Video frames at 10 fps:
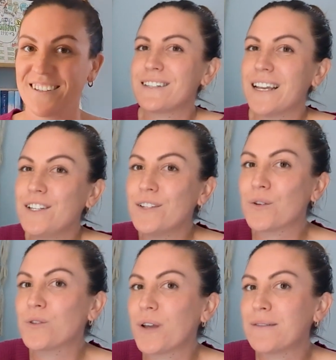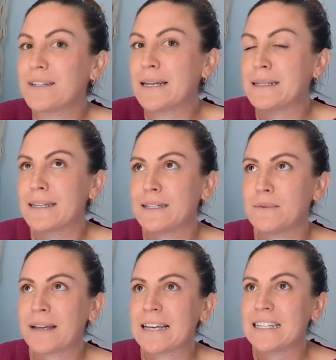Teachers also have a tendency to
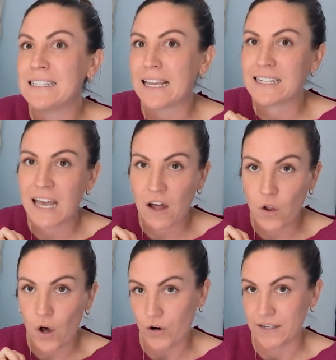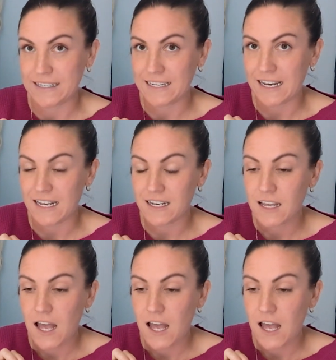be detail orientated.